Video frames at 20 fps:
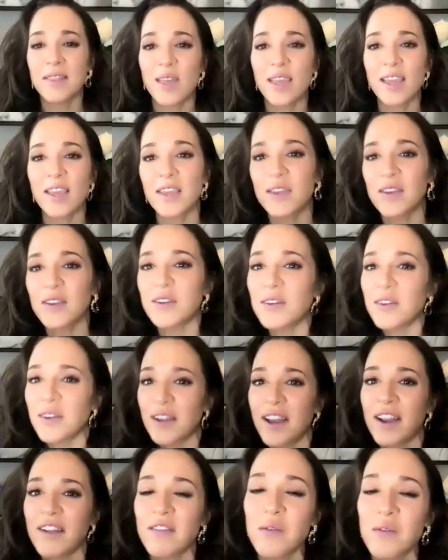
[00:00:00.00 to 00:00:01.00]
Thank you,
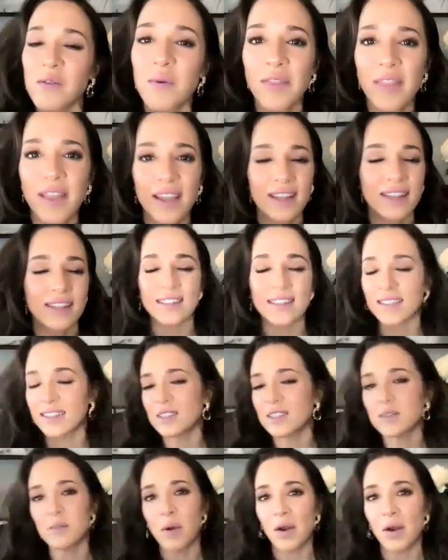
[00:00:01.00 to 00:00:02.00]
and everyone that
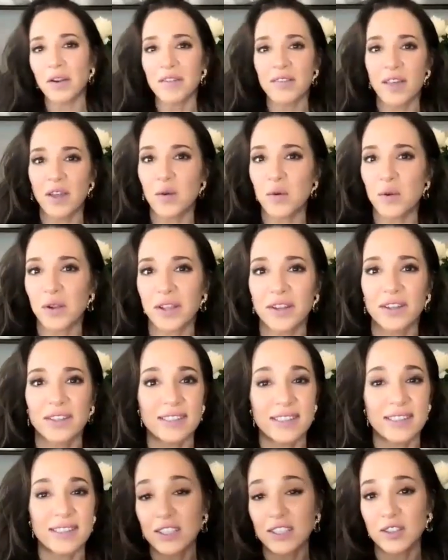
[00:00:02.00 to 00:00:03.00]
is part of that
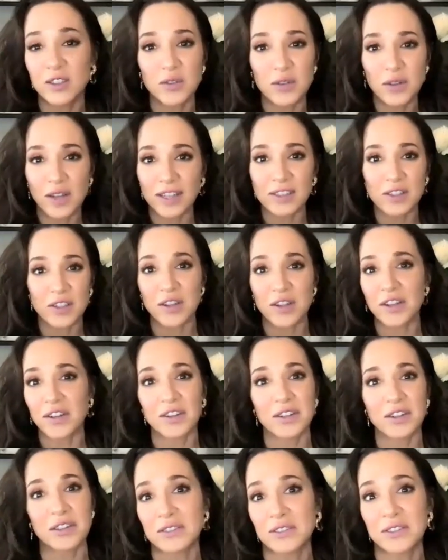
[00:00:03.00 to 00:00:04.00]
organization. You guys are
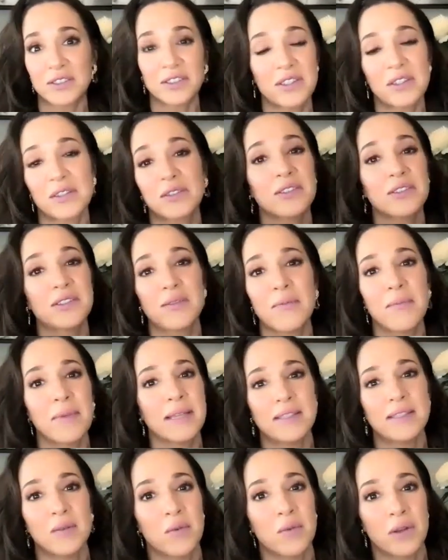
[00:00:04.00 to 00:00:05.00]
heroes, so it's
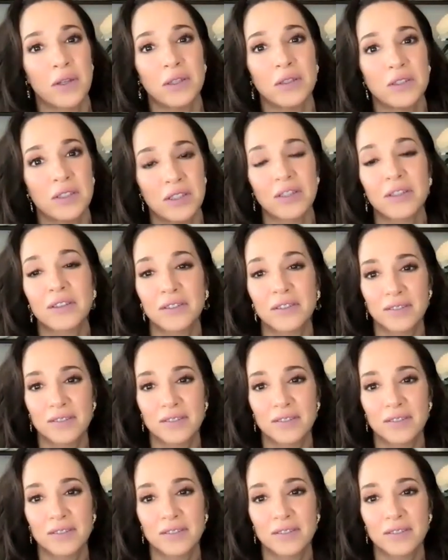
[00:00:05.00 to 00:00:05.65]
amazing what you do.